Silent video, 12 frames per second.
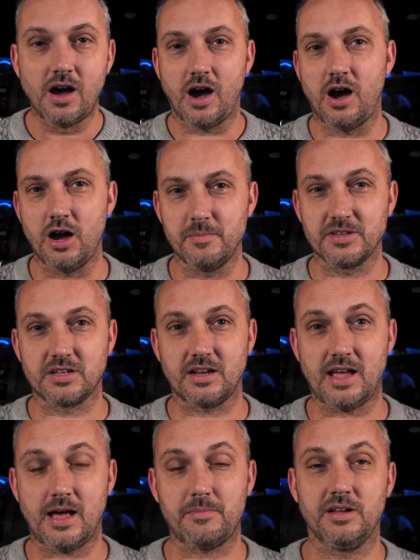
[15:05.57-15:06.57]
I hope it's
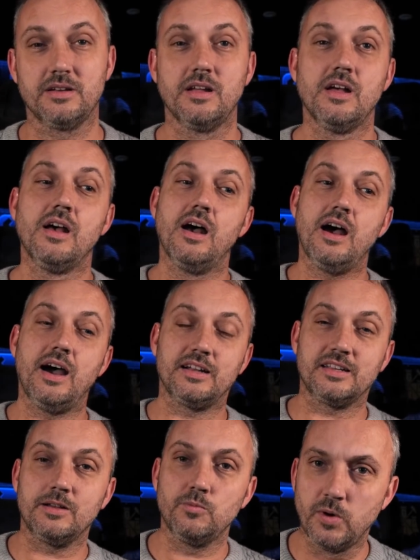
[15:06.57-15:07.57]
going to happen. And
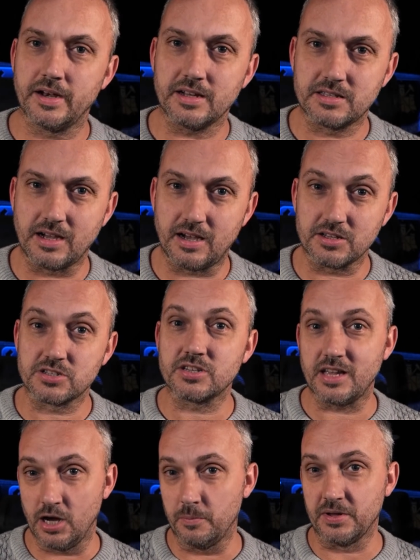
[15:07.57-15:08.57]
I think when it
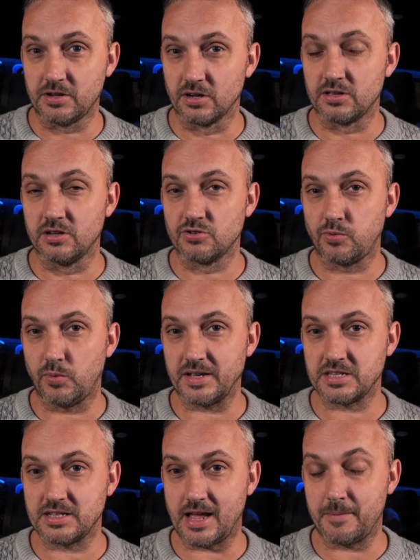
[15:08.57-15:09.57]
does, it'll be good news for
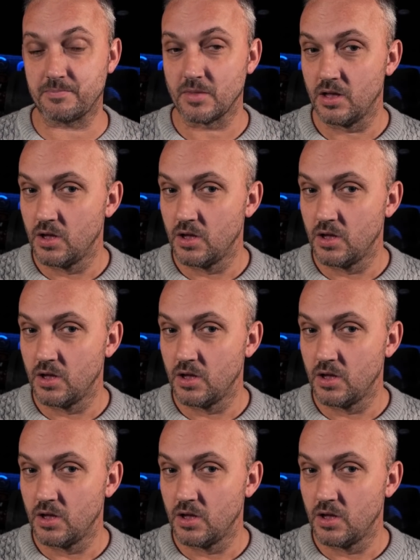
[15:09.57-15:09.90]
West Ham.